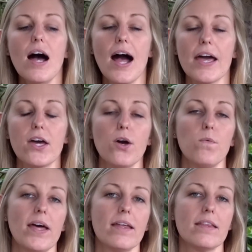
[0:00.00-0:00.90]
I go
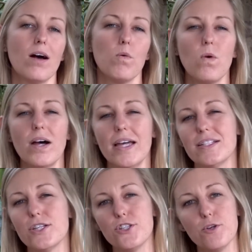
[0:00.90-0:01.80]
with a
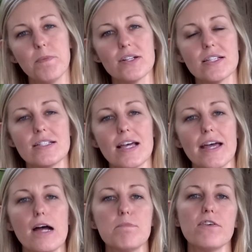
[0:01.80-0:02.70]
one to two person
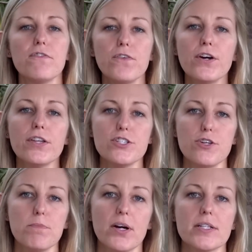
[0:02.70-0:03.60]
tent. I prefer the
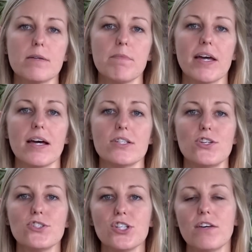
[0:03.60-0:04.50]
two person because
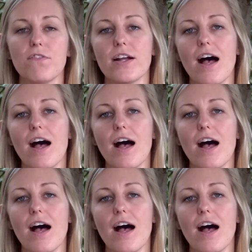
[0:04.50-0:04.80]
usually for